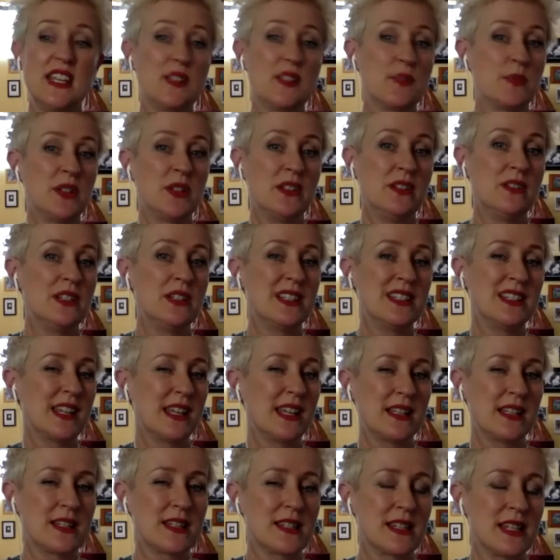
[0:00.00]
but you didn't
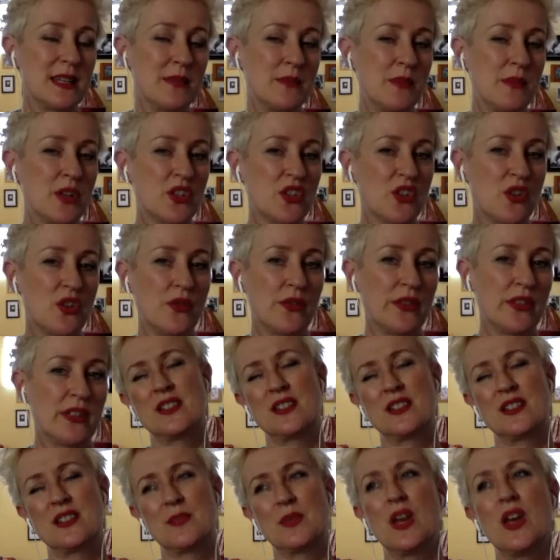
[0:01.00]
get to see much of
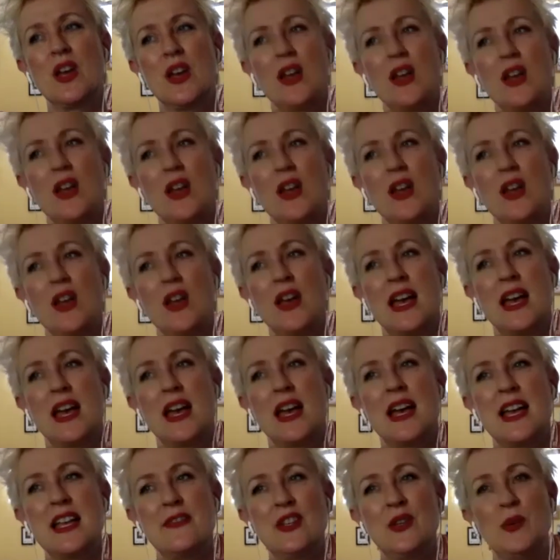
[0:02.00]
it.
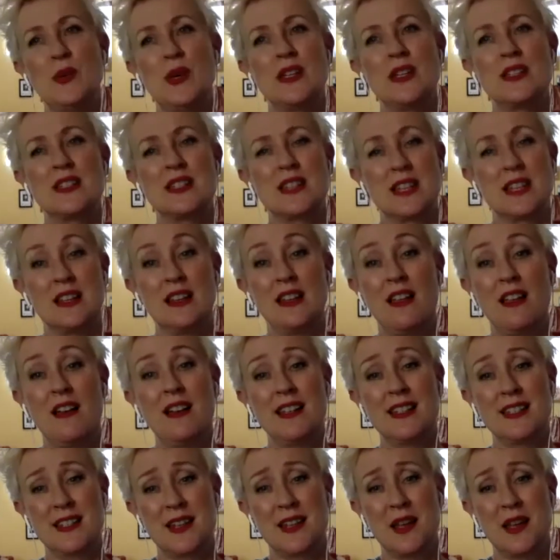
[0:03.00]
If you had
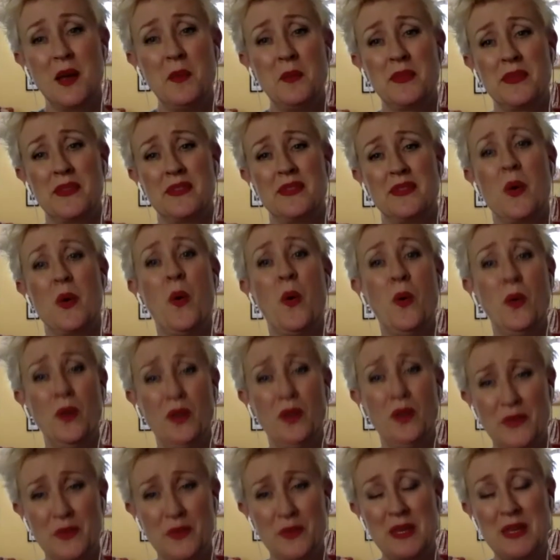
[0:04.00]
lined up all
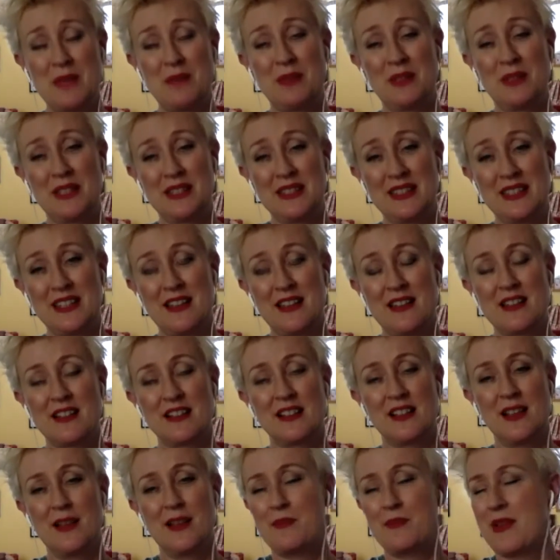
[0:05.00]
of the people in the
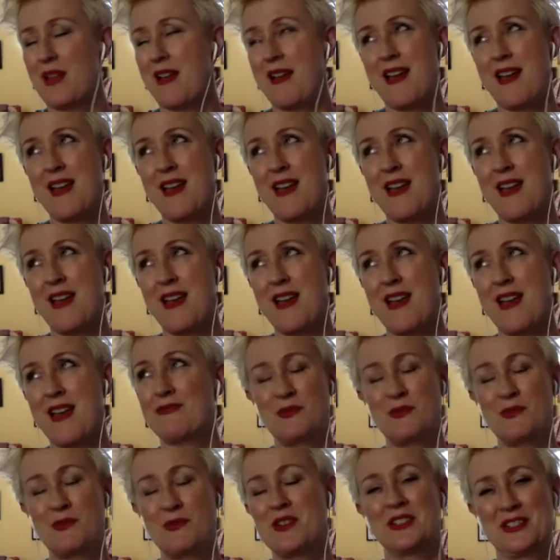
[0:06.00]
nightclub, everyone
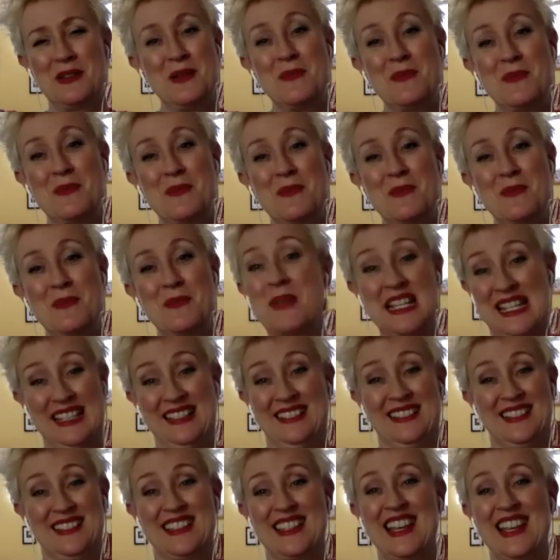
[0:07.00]
looked amazing.
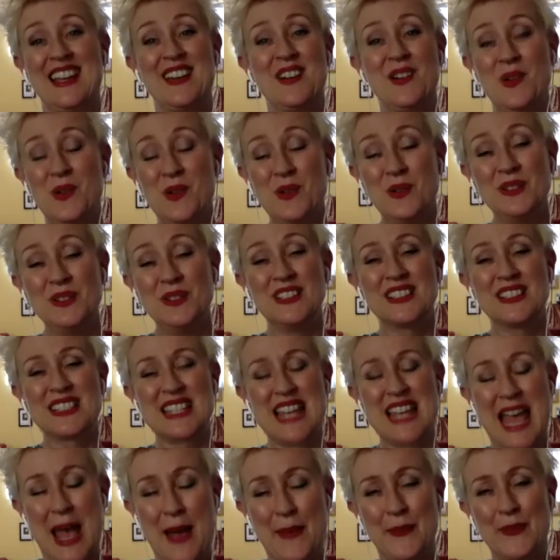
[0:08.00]
They all looked
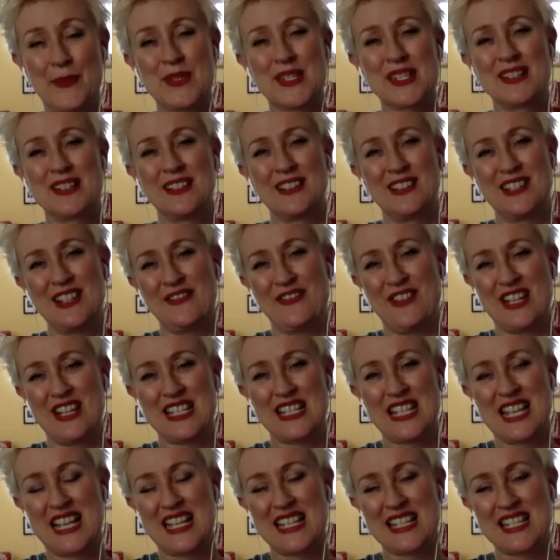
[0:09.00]
absolutely
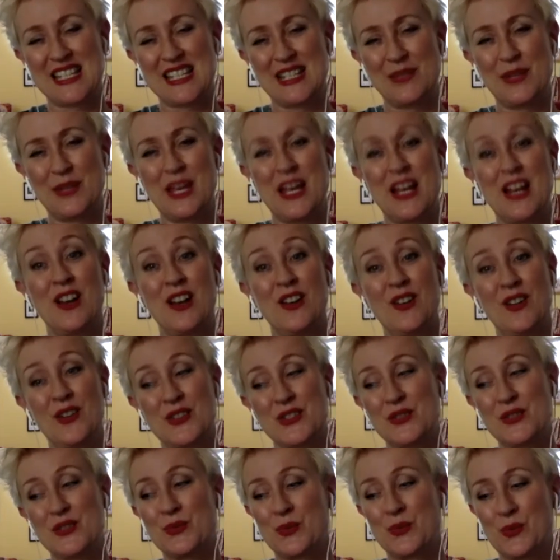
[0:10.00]
fantastic. We had a
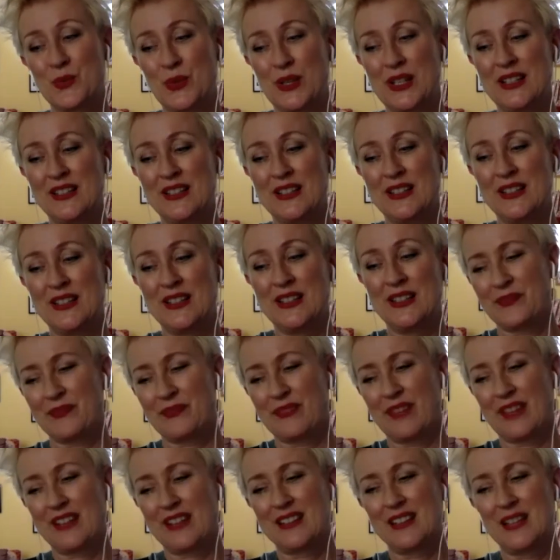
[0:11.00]
lot of real
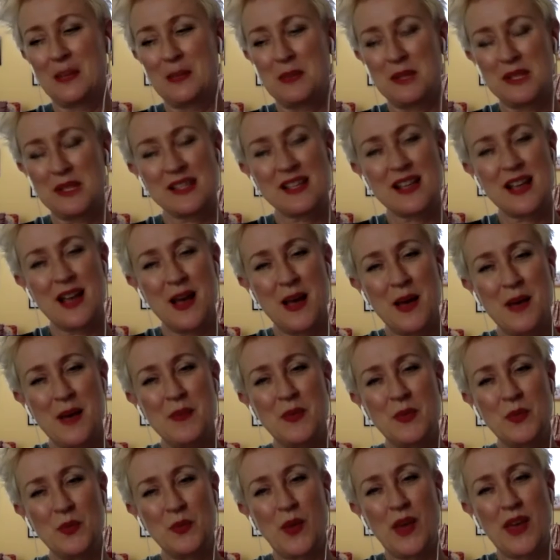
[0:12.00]
clubbers come
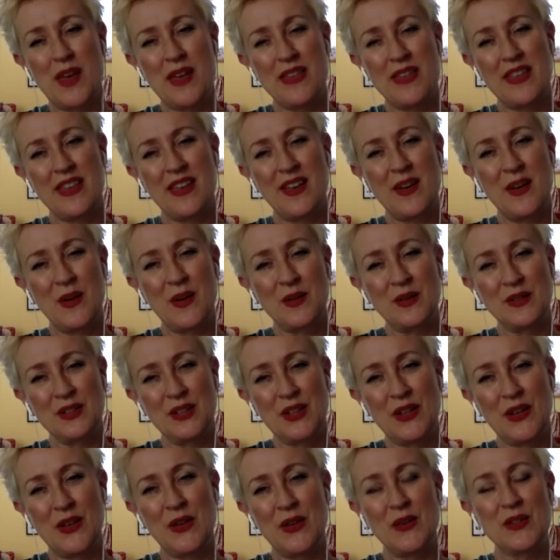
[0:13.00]
and wear their own
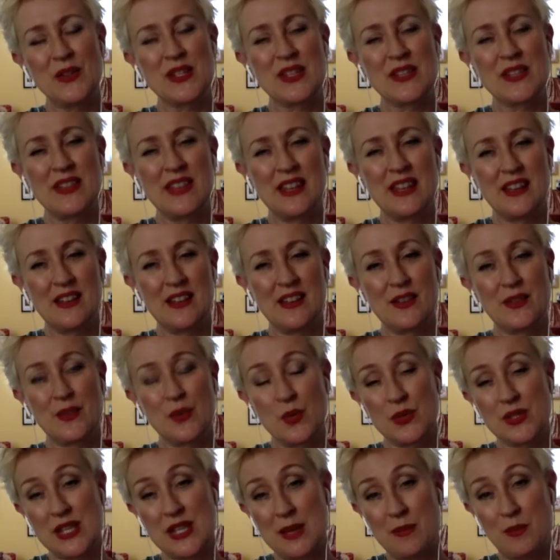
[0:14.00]
clothes, and then of
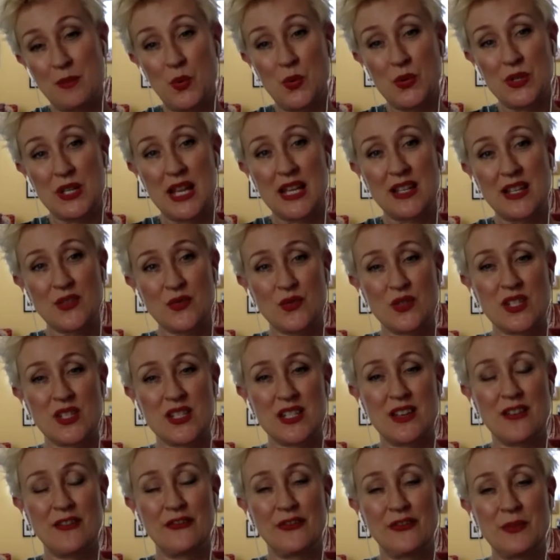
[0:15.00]
course they brought extra
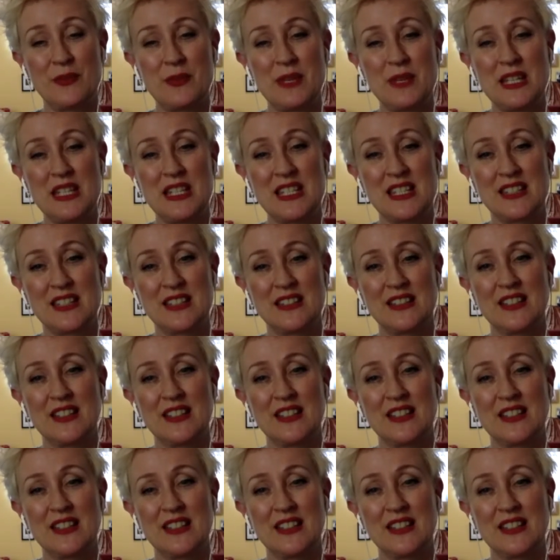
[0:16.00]
stuff for me to